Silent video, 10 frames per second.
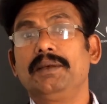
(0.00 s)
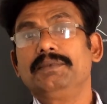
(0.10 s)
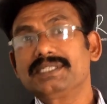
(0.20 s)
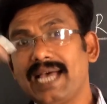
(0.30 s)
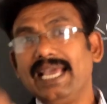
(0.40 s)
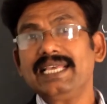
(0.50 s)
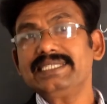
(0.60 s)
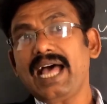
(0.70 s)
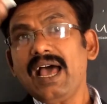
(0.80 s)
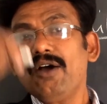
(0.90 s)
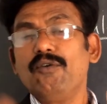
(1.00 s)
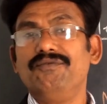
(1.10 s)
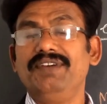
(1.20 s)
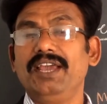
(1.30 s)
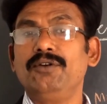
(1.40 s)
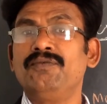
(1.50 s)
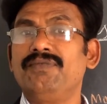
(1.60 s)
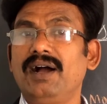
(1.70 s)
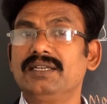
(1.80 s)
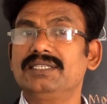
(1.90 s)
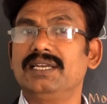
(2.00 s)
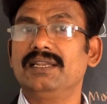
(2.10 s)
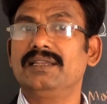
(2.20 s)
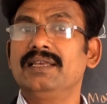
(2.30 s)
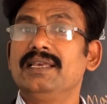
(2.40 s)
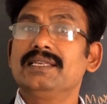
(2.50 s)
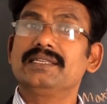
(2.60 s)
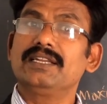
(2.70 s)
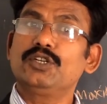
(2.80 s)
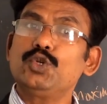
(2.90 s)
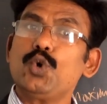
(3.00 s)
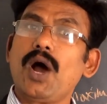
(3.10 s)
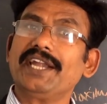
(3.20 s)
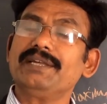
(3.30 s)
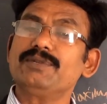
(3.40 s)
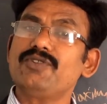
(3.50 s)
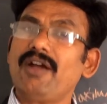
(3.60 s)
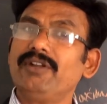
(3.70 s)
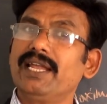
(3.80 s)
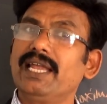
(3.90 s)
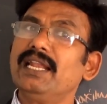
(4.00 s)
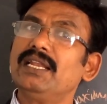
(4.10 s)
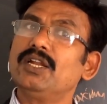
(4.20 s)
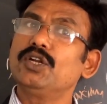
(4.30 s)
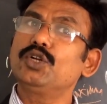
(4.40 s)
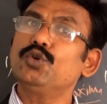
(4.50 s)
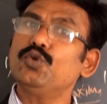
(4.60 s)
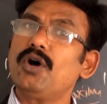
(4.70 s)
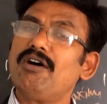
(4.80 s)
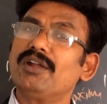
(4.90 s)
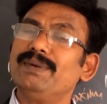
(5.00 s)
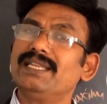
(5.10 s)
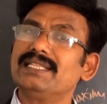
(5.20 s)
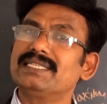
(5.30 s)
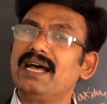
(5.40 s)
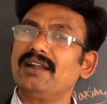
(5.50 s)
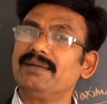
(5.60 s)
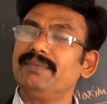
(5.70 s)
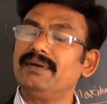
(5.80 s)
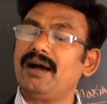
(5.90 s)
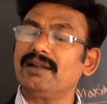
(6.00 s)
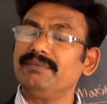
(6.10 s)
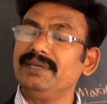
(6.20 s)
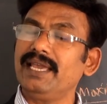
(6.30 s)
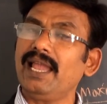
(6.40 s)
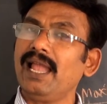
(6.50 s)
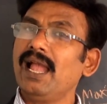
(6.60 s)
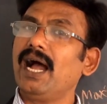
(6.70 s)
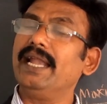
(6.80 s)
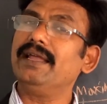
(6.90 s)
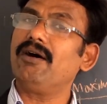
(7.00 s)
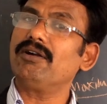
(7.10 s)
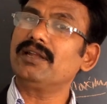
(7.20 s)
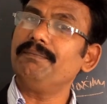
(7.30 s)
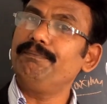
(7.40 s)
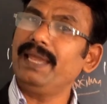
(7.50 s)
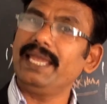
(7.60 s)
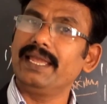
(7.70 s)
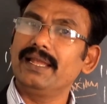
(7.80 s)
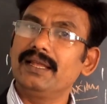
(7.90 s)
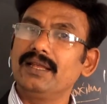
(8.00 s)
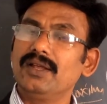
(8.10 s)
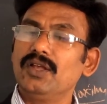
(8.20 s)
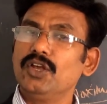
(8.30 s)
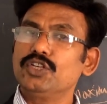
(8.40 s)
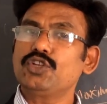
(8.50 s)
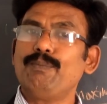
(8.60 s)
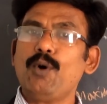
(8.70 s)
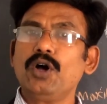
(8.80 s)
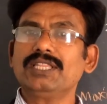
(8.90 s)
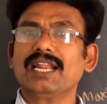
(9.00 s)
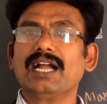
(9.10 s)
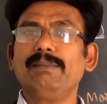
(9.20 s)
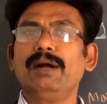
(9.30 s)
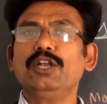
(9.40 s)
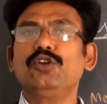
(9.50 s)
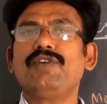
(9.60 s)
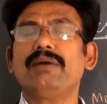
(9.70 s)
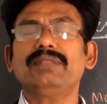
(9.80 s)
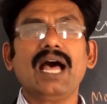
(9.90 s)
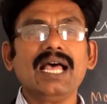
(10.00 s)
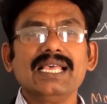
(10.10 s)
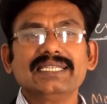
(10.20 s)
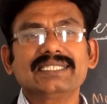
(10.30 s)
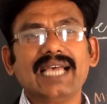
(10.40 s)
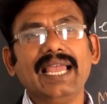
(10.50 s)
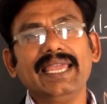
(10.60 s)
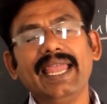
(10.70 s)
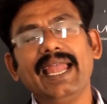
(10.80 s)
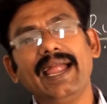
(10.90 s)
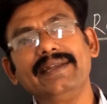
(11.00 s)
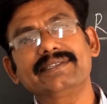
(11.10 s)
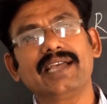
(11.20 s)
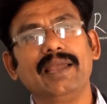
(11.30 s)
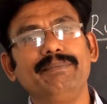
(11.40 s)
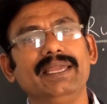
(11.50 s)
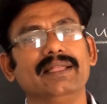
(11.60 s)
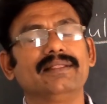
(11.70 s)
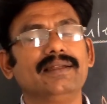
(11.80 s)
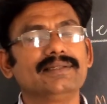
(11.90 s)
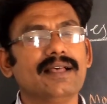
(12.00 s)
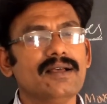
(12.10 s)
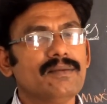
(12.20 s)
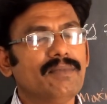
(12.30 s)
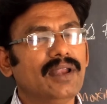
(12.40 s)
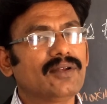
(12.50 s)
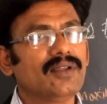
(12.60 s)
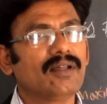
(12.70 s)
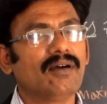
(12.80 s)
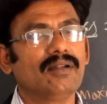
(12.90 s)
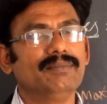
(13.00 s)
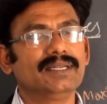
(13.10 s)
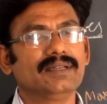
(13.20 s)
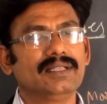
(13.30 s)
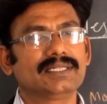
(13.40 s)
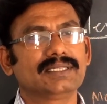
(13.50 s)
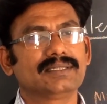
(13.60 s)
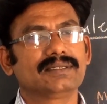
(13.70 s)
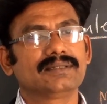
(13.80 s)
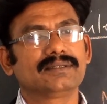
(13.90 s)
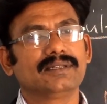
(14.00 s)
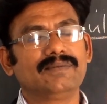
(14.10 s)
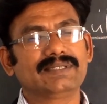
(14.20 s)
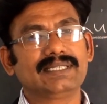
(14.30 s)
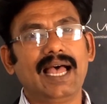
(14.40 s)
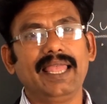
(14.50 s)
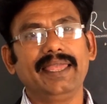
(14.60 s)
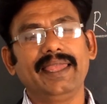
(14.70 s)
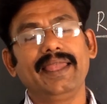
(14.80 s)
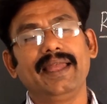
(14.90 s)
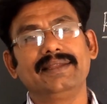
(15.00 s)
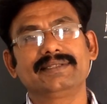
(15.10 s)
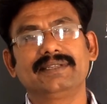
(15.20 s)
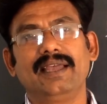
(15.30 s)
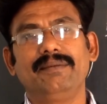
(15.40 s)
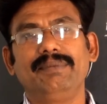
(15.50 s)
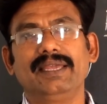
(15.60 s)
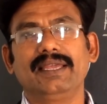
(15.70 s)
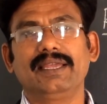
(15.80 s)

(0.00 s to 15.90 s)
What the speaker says: Psi is the wave function. Two atoms we have taken, two orbitals, atom A and atom B. So both are combined to form the psi A and psi B. That is the molecular orbitals of psi A and psi B.